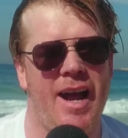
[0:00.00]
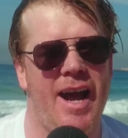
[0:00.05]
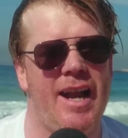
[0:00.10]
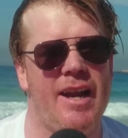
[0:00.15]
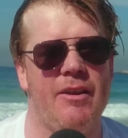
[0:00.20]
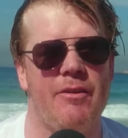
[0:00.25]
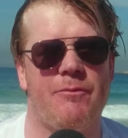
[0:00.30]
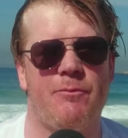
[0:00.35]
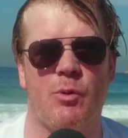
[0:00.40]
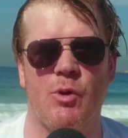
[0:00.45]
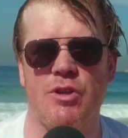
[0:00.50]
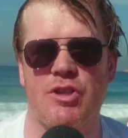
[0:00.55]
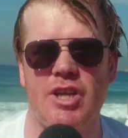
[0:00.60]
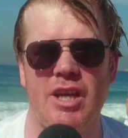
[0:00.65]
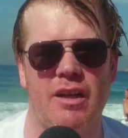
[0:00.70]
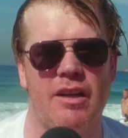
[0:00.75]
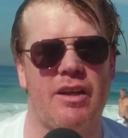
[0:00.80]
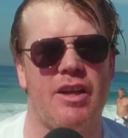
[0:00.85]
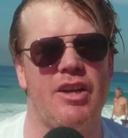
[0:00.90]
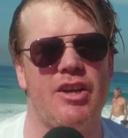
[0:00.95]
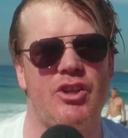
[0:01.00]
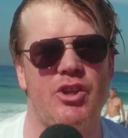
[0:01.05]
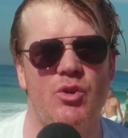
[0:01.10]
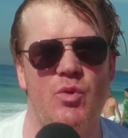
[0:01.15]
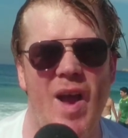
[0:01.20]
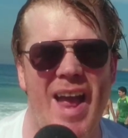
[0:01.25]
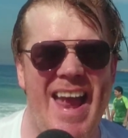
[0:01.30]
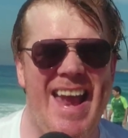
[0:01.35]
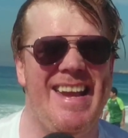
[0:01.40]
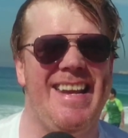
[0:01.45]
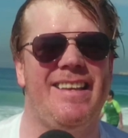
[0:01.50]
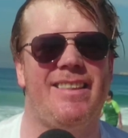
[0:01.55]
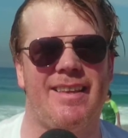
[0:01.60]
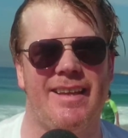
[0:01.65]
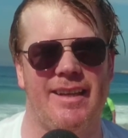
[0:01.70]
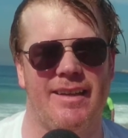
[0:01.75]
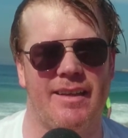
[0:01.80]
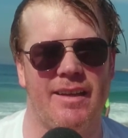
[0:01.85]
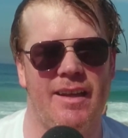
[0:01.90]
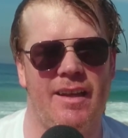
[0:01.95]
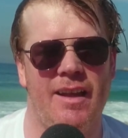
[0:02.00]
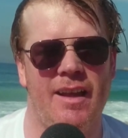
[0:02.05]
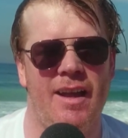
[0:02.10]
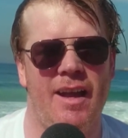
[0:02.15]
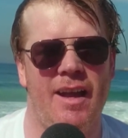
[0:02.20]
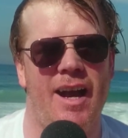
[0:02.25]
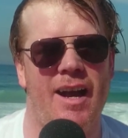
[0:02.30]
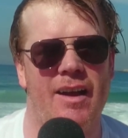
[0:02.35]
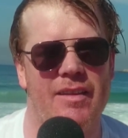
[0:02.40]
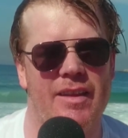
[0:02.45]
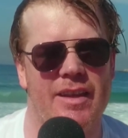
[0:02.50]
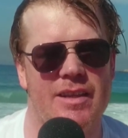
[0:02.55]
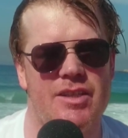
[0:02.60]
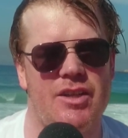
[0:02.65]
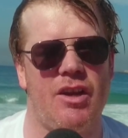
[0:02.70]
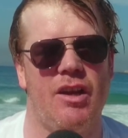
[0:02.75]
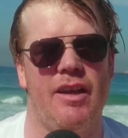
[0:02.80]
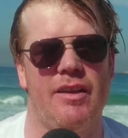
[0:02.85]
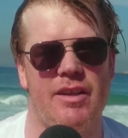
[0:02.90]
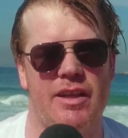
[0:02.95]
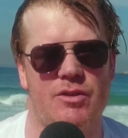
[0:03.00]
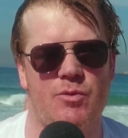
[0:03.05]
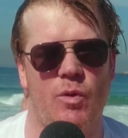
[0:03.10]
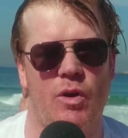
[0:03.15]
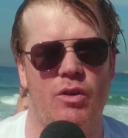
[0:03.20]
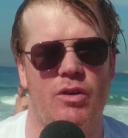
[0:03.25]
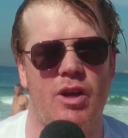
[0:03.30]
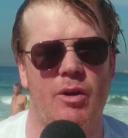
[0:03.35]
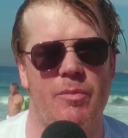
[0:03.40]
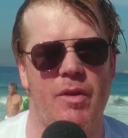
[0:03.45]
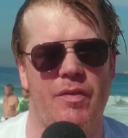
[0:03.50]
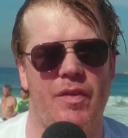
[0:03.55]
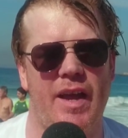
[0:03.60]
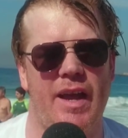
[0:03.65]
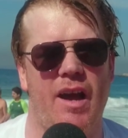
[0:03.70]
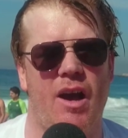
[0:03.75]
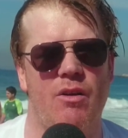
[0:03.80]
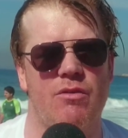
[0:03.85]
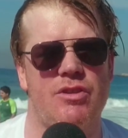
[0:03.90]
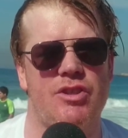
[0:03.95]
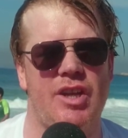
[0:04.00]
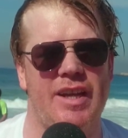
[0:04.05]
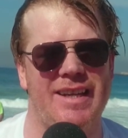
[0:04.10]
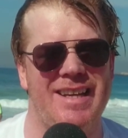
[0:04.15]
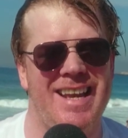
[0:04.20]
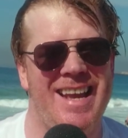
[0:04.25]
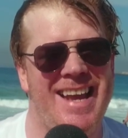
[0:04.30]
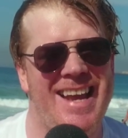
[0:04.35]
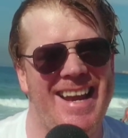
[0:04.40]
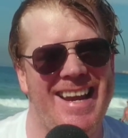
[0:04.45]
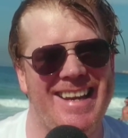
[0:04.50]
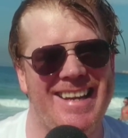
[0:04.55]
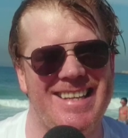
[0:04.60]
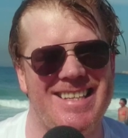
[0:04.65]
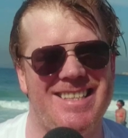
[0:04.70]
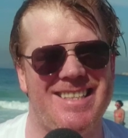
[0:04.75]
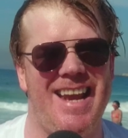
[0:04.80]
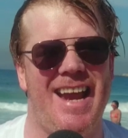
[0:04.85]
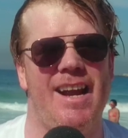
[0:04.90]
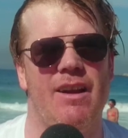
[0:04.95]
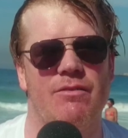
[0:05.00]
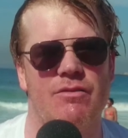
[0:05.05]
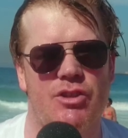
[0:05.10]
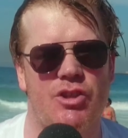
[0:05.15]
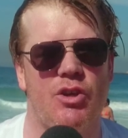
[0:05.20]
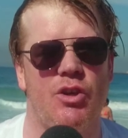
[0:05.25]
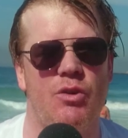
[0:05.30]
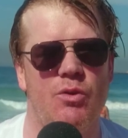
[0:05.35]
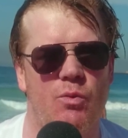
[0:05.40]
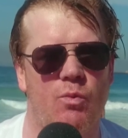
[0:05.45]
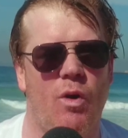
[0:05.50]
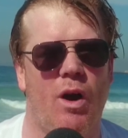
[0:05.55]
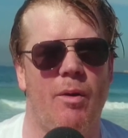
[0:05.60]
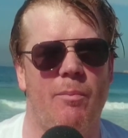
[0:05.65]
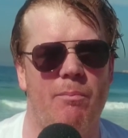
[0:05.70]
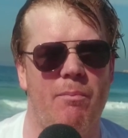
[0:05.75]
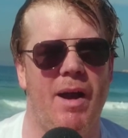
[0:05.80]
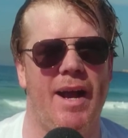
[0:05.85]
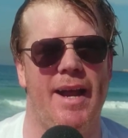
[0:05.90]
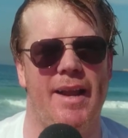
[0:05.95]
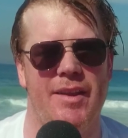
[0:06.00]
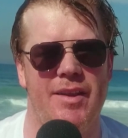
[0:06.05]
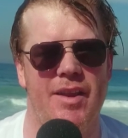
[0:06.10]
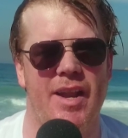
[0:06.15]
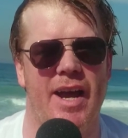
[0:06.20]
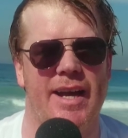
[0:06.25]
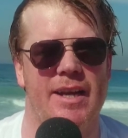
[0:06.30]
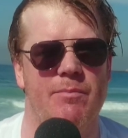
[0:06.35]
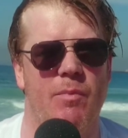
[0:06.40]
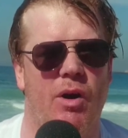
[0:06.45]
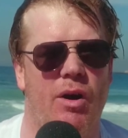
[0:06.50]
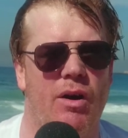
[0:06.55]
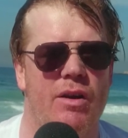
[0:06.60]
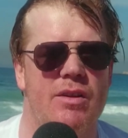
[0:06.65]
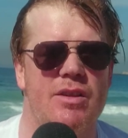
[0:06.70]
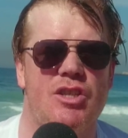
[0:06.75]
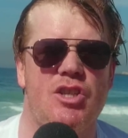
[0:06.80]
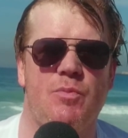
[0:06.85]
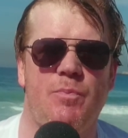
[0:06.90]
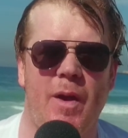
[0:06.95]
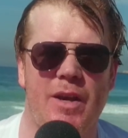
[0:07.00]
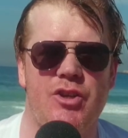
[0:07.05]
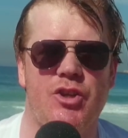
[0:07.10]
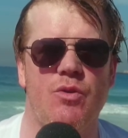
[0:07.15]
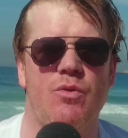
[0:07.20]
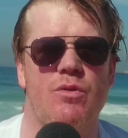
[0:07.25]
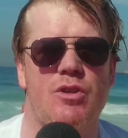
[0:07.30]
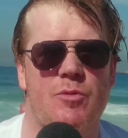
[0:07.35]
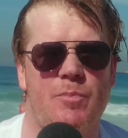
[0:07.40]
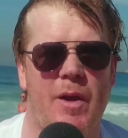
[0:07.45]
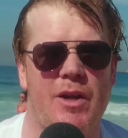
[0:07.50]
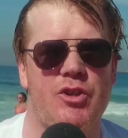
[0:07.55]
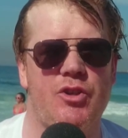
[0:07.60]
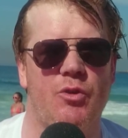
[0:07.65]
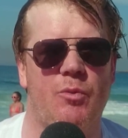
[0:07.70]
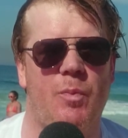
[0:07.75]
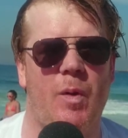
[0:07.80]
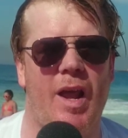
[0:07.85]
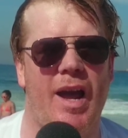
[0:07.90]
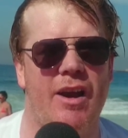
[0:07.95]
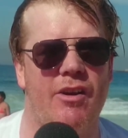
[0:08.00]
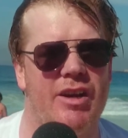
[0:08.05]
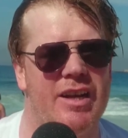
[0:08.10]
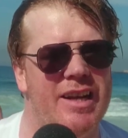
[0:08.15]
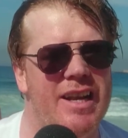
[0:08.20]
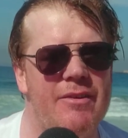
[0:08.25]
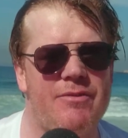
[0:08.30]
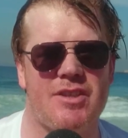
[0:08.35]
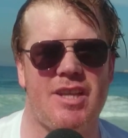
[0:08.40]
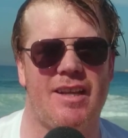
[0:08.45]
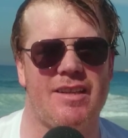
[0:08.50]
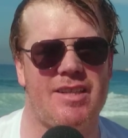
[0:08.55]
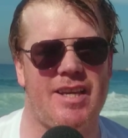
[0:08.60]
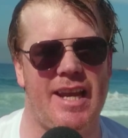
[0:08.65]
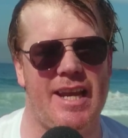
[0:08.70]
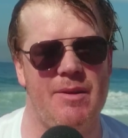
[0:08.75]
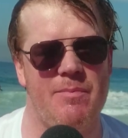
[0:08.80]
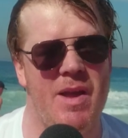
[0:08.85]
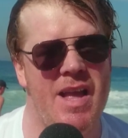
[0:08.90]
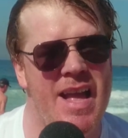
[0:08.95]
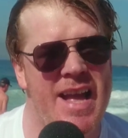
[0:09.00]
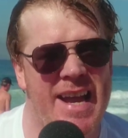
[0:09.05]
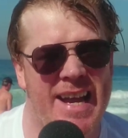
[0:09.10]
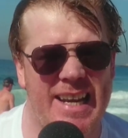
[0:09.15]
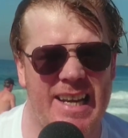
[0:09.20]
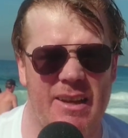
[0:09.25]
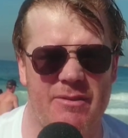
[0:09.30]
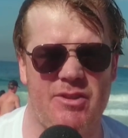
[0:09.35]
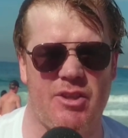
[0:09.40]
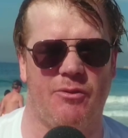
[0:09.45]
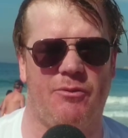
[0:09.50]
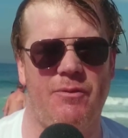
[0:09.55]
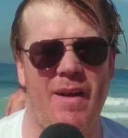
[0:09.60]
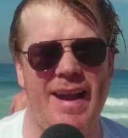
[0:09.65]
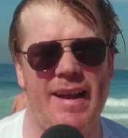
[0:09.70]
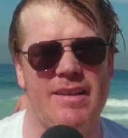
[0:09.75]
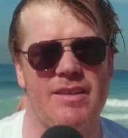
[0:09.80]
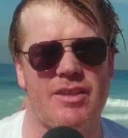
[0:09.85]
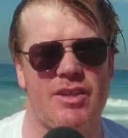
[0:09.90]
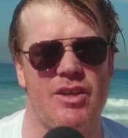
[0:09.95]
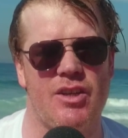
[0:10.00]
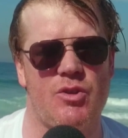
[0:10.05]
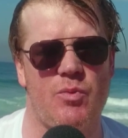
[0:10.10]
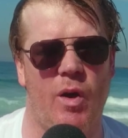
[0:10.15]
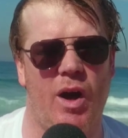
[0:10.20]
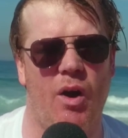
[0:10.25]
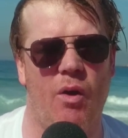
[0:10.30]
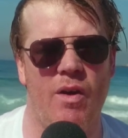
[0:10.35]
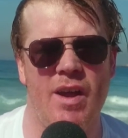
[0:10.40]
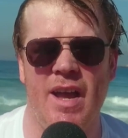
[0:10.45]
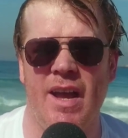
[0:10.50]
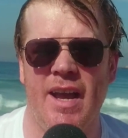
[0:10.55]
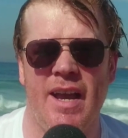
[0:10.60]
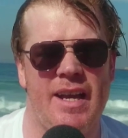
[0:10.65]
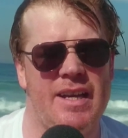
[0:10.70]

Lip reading: And if Brazil are going to do anything at this World Cup that they're hosting, it is down to one man, Neymar. Special, special player. He lifts that team. He lifts the fans as well.